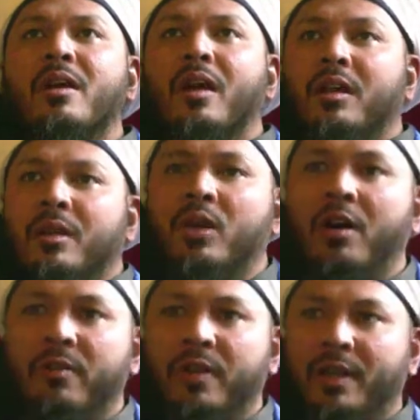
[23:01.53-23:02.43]
that time you're
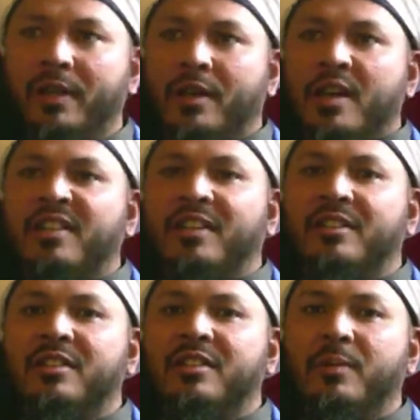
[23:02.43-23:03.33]
not free.
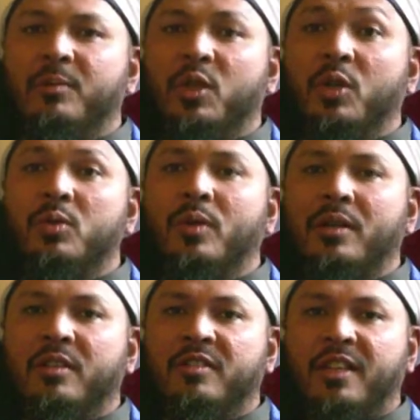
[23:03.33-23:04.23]
That time you're going to
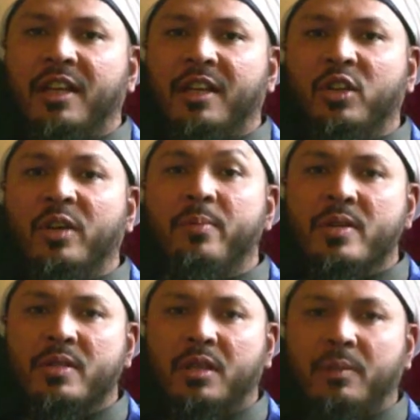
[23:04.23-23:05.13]
understand you're a
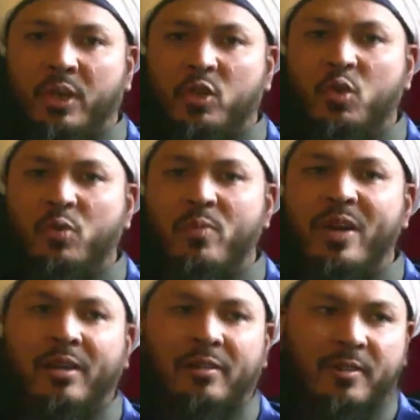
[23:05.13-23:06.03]
prisoner between your
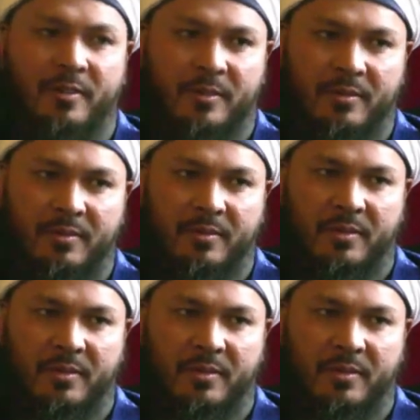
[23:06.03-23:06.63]
two breaths.